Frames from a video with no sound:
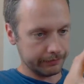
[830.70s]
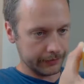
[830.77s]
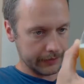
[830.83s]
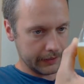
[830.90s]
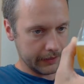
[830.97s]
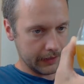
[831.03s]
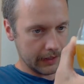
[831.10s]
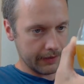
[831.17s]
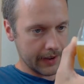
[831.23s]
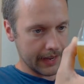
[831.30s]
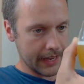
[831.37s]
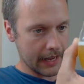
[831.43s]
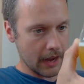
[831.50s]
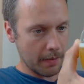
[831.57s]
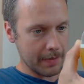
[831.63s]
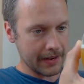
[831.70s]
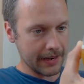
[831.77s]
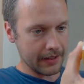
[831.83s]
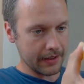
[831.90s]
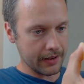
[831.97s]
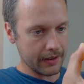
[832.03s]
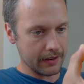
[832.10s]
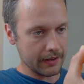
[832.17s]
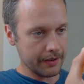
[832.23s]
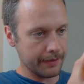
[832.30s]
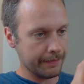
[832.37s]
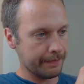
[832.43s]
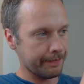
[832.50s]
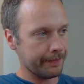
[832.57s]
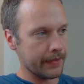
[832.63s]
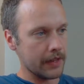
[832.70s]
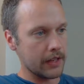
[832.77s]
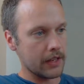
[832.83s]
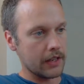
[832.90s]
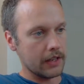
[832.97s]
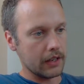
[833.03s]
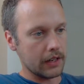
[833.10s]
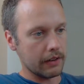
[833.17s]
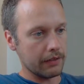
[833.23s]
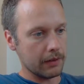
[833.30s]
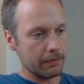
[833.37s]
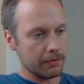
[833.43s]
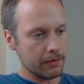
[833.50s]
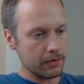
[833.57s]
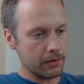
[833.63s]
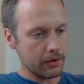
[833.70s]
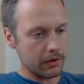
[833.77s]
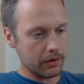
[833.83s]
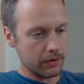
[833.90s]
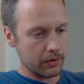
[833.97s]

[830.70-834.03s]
Let's see if I kick up anything here. Give it a pour.